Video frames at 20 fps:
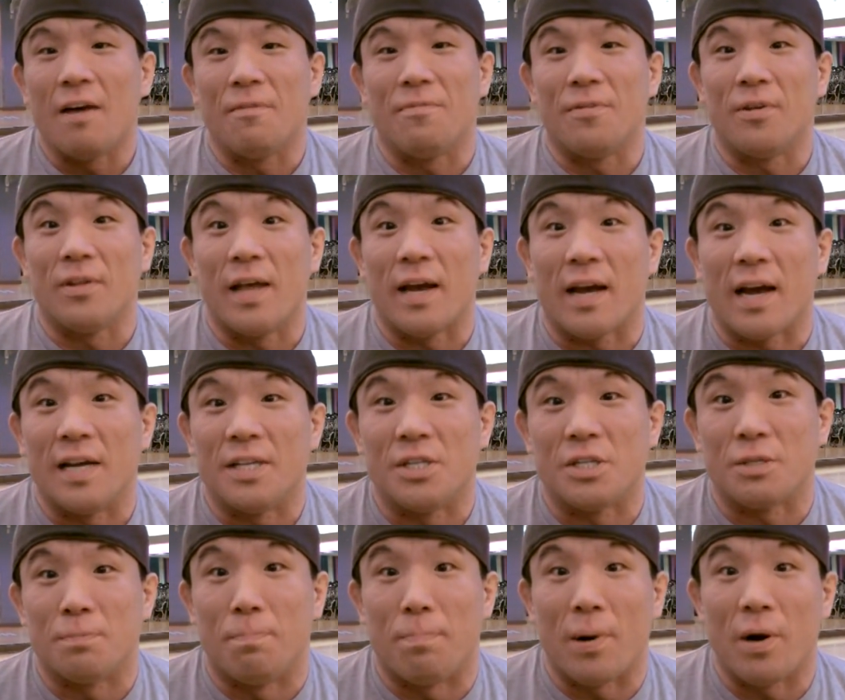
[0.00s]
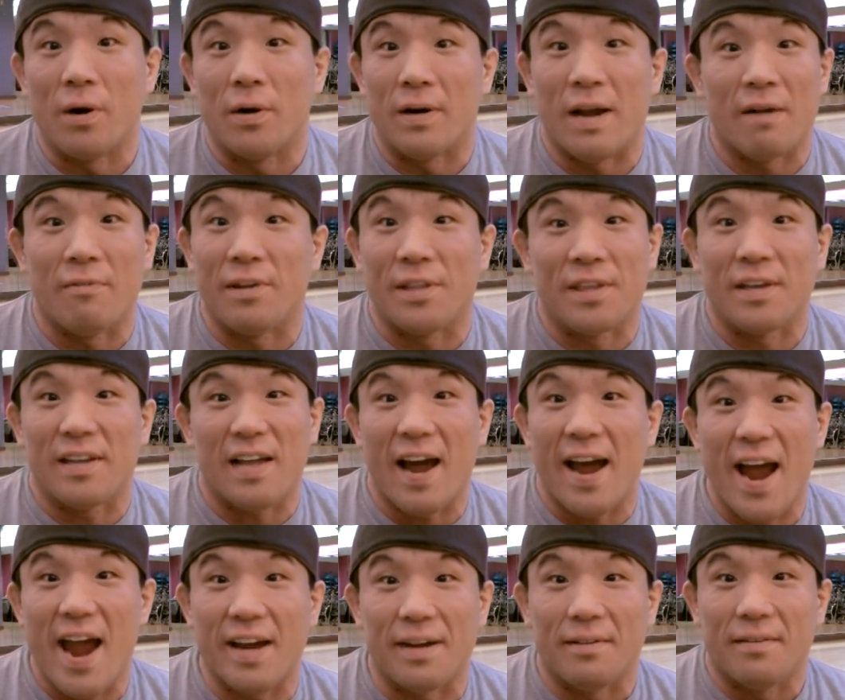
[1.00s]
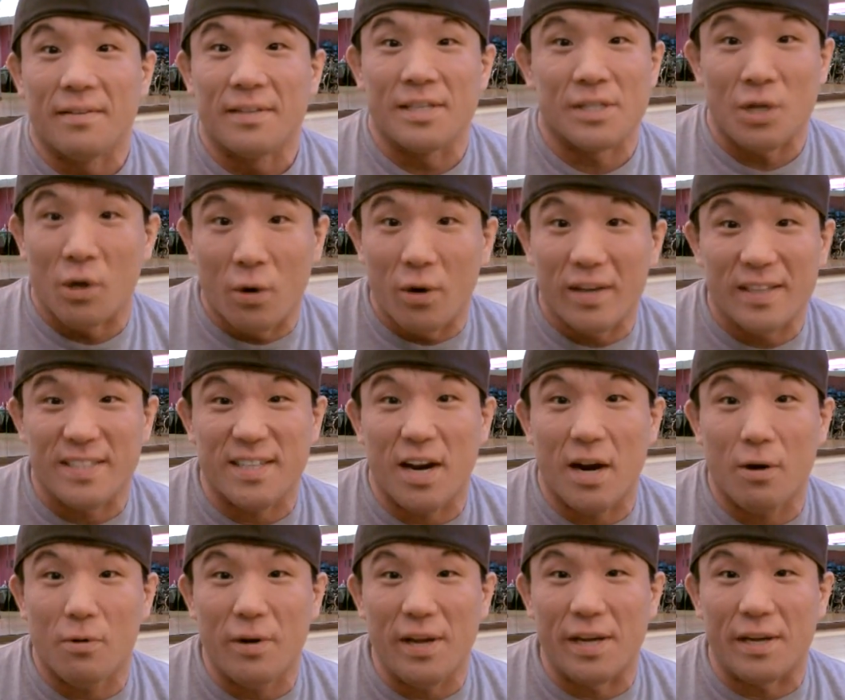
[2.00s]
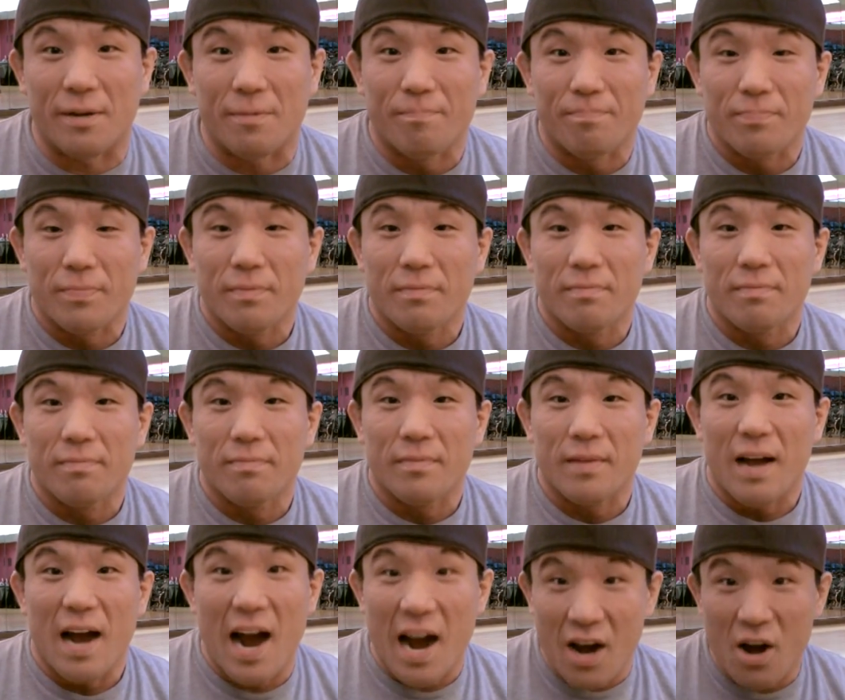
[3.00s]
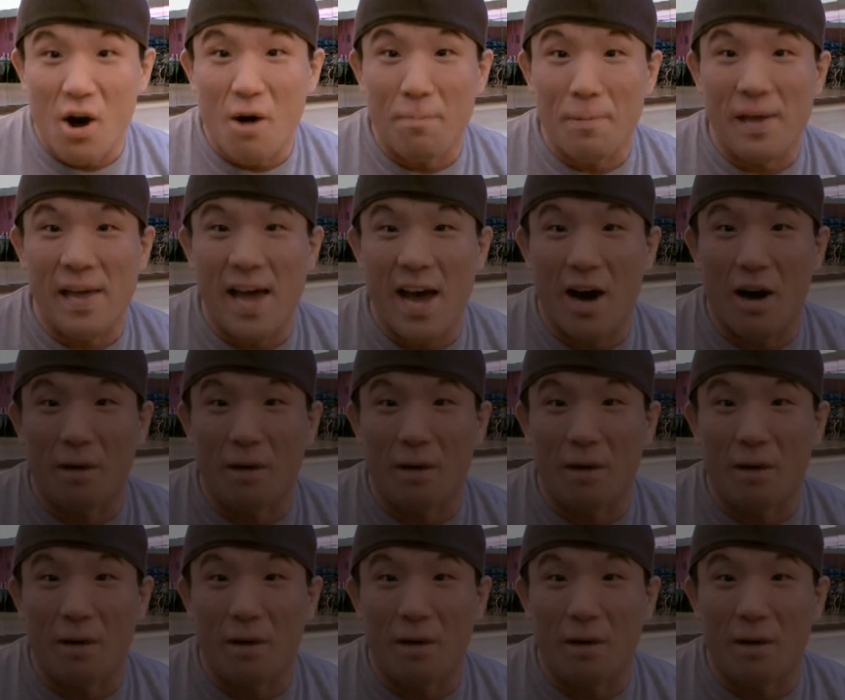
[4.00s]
I feel like I just burned everything I ate this whole entire week. I hope it